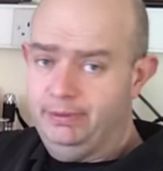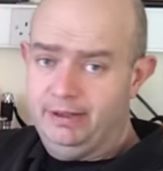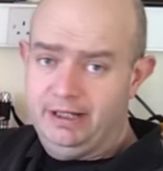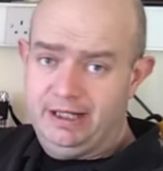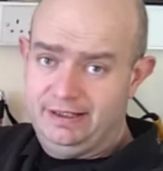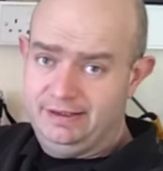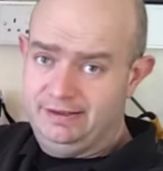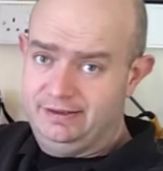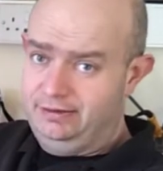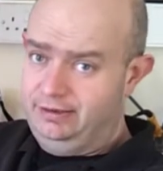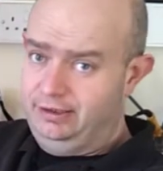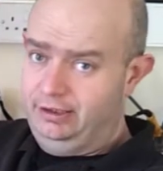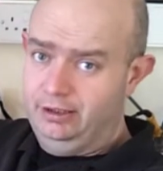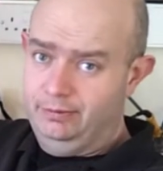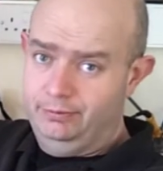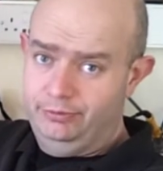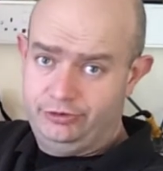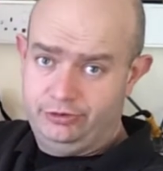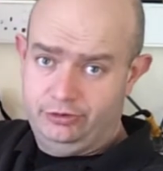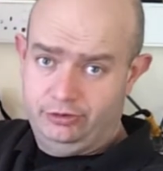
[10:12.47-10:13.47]
past the
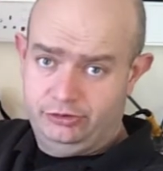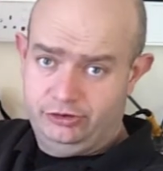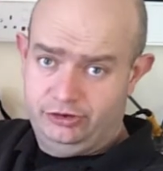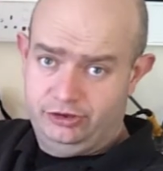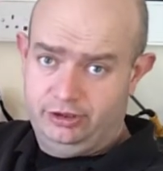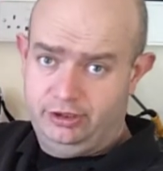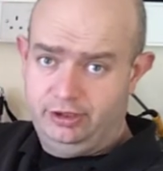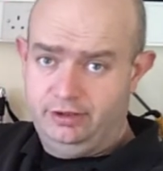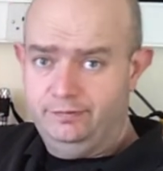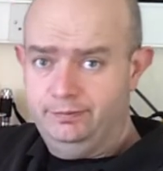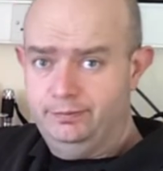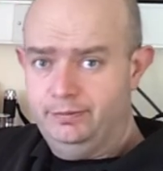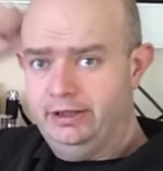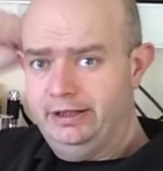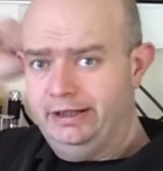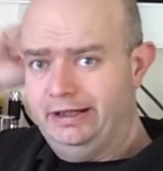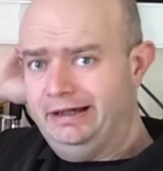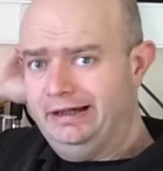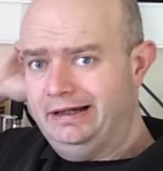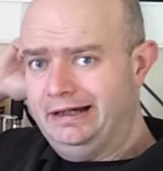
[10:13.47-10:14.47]
obstruction of my
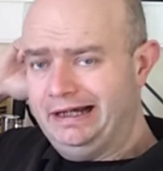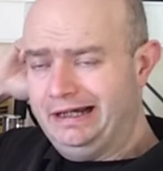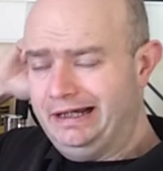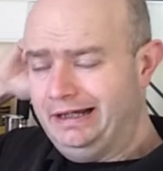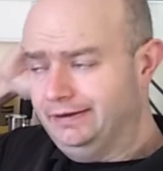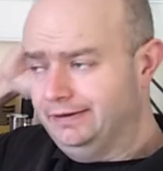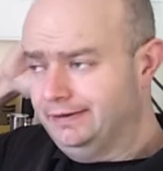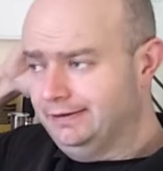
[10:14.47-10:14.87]
hand.